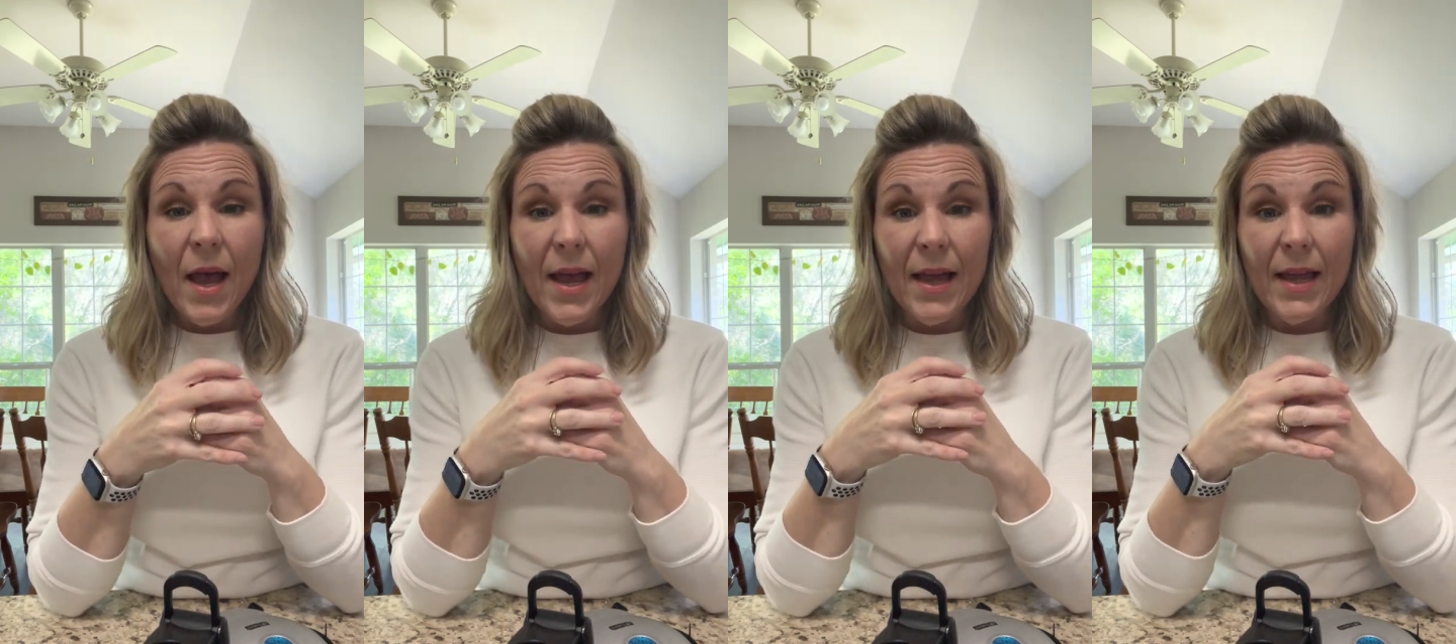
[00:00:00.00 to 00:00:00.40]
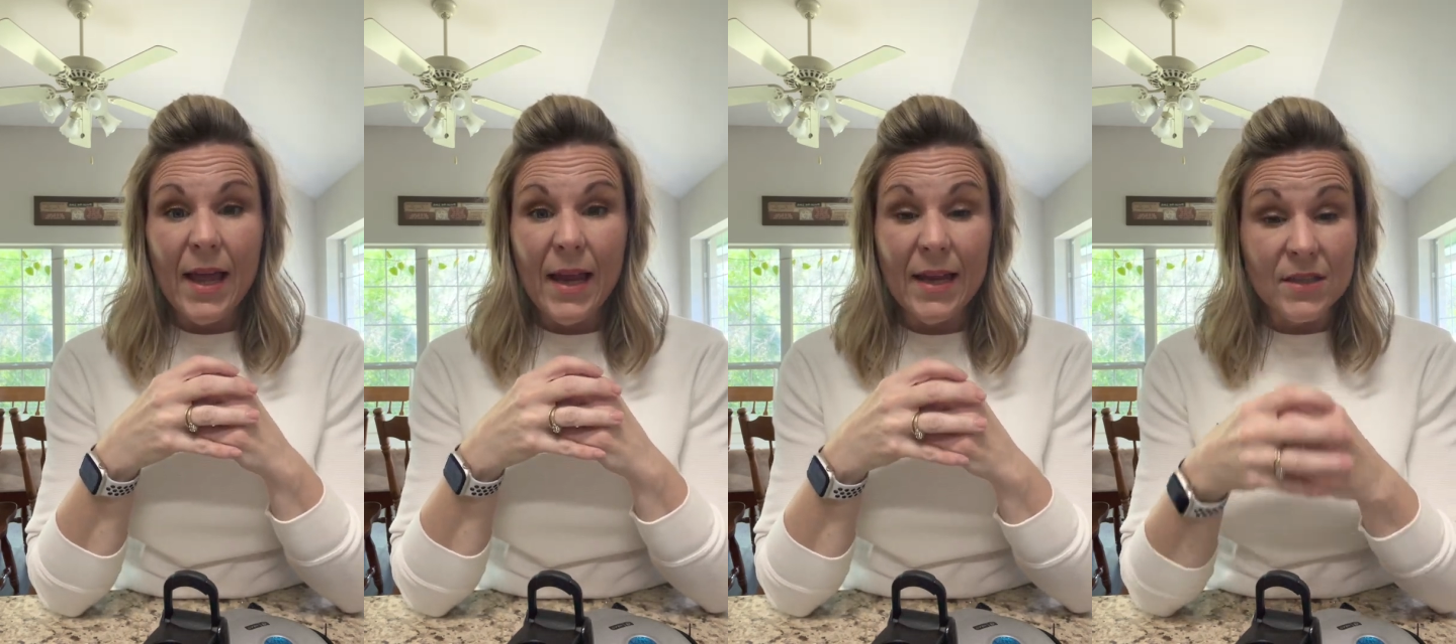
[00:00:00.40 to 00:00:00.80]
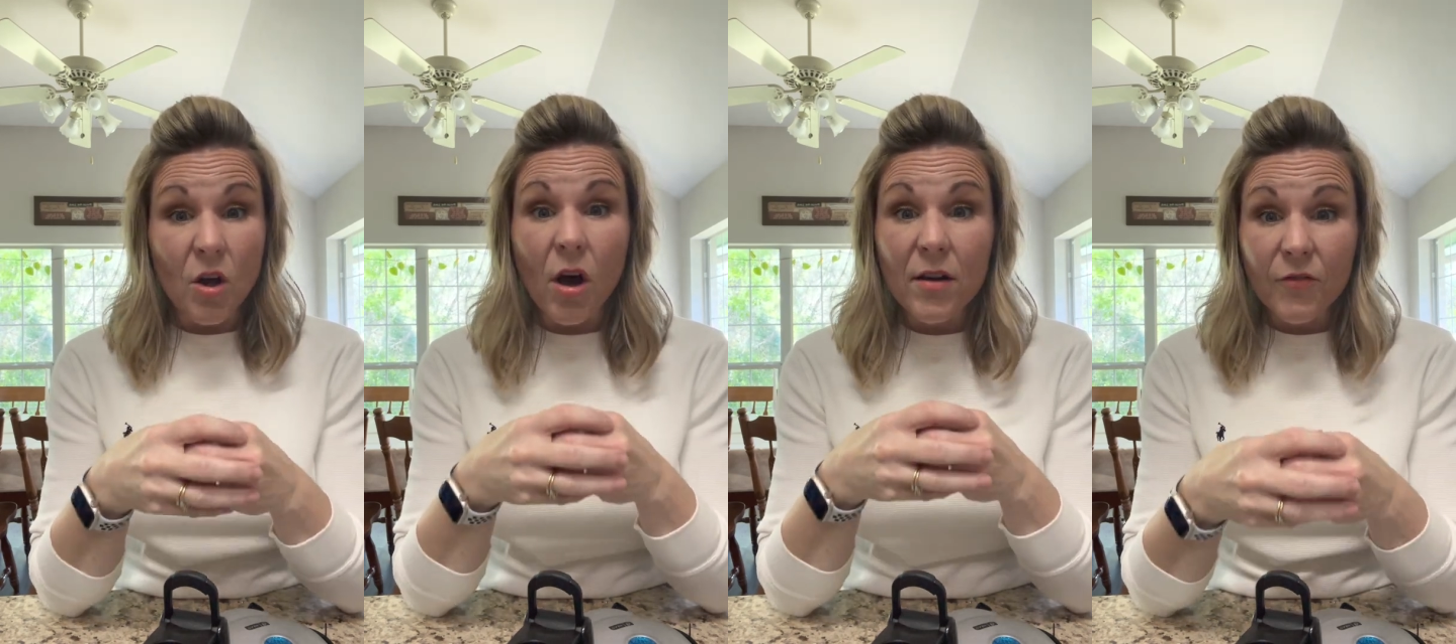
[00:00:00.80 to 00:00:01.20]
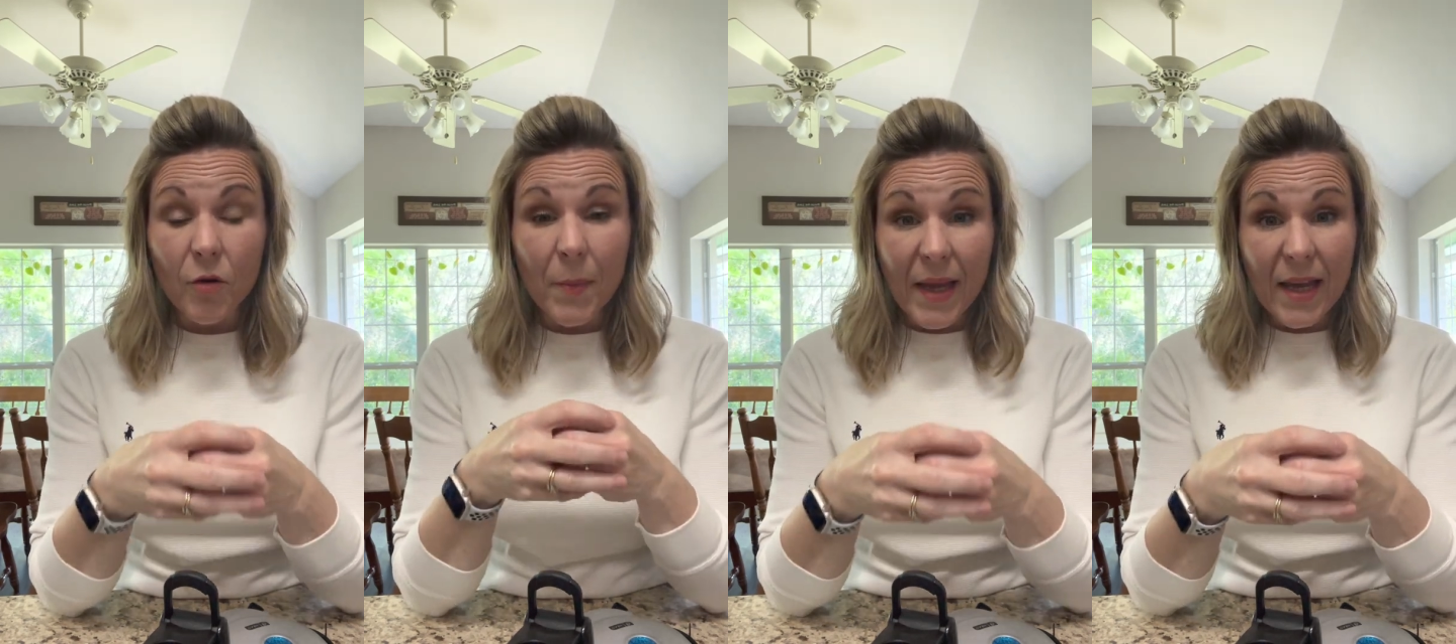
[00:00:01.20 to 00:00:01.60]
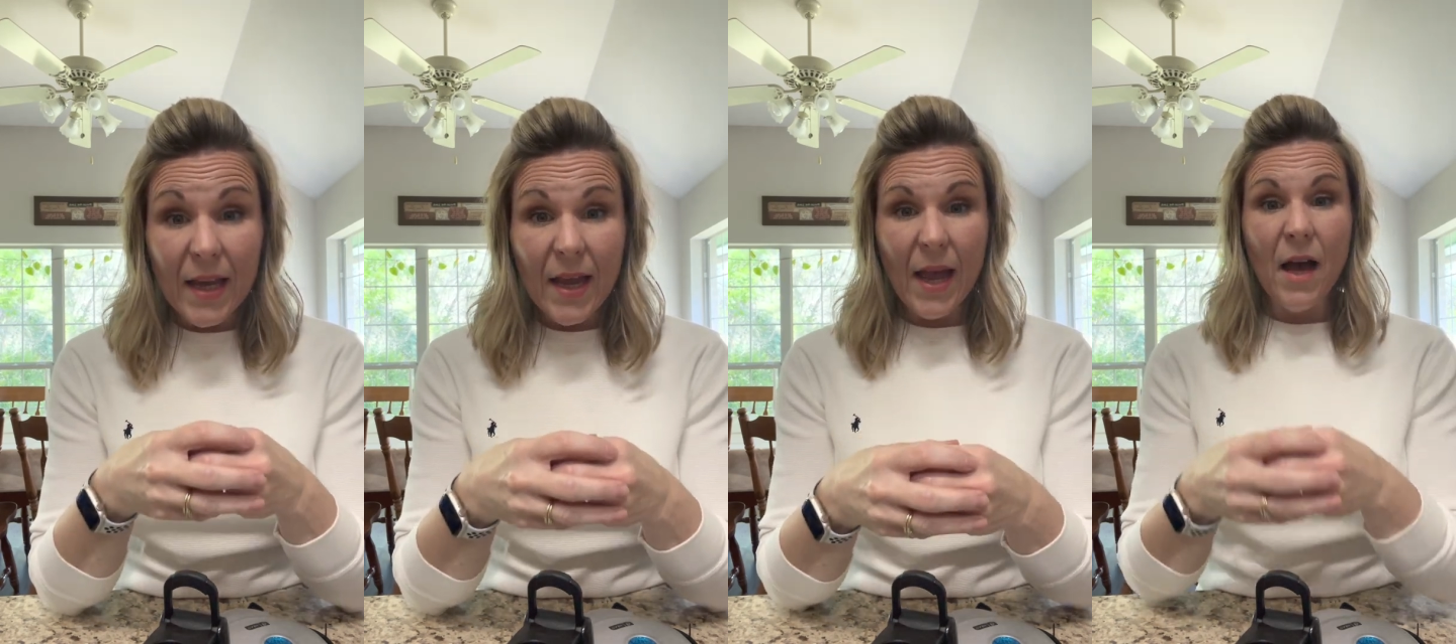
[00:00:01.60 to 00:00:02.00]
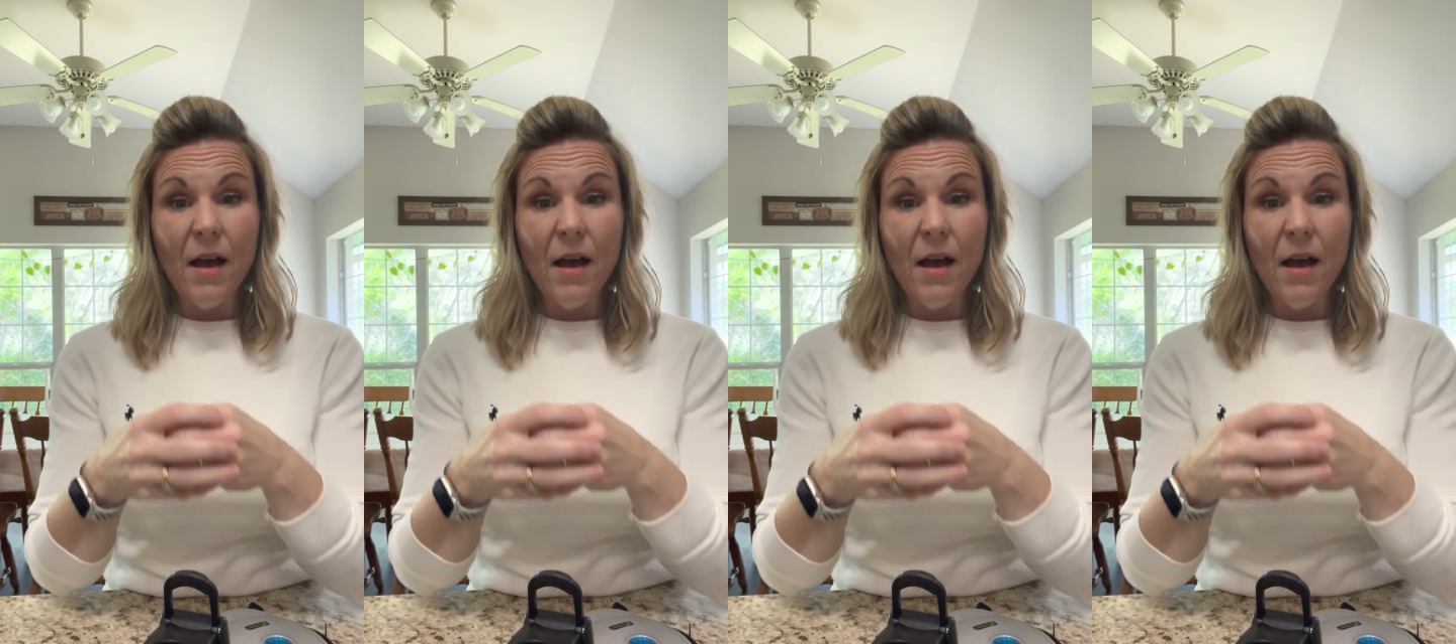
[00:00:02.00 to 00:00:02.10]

it has gone for me